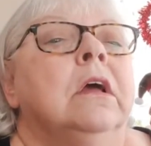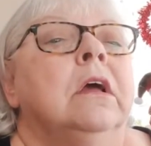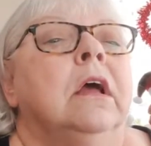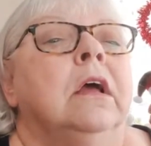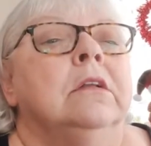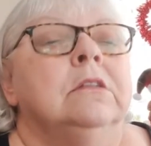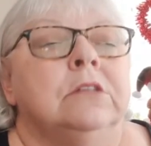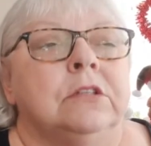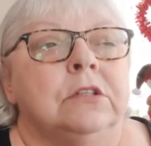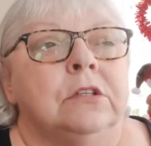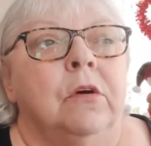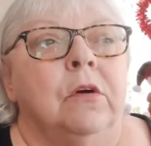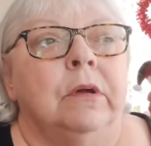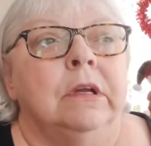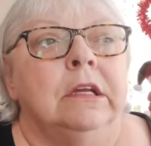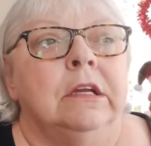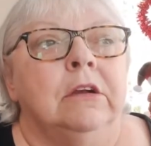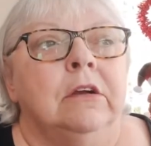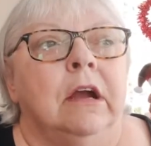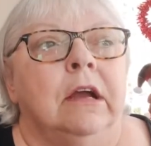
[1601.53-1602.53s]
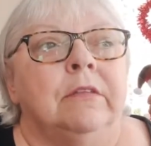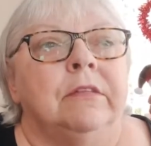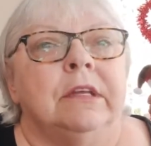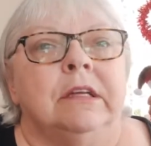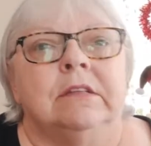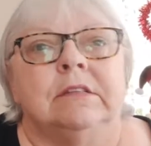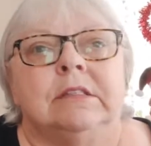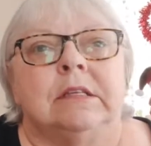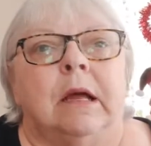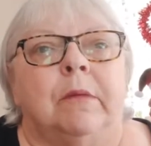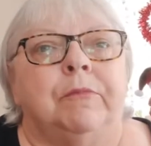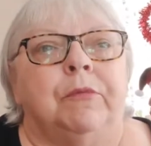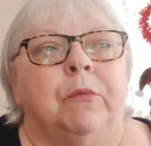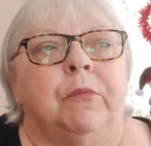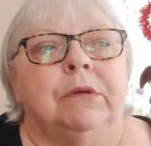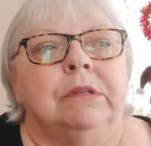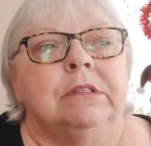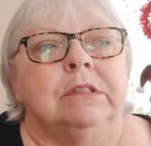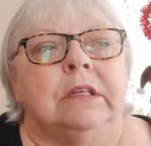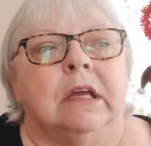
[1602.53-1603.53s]
and snowing here. I think it stopped for
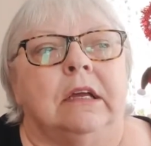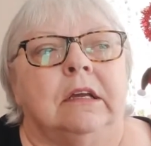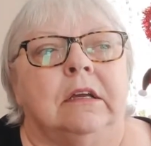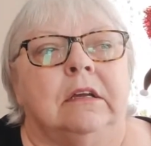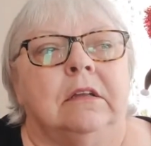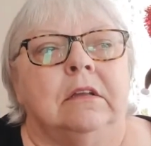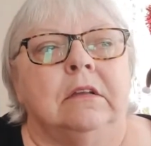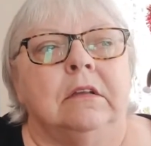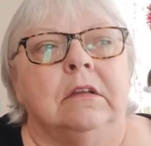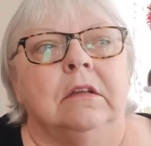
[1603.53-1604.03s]
one second.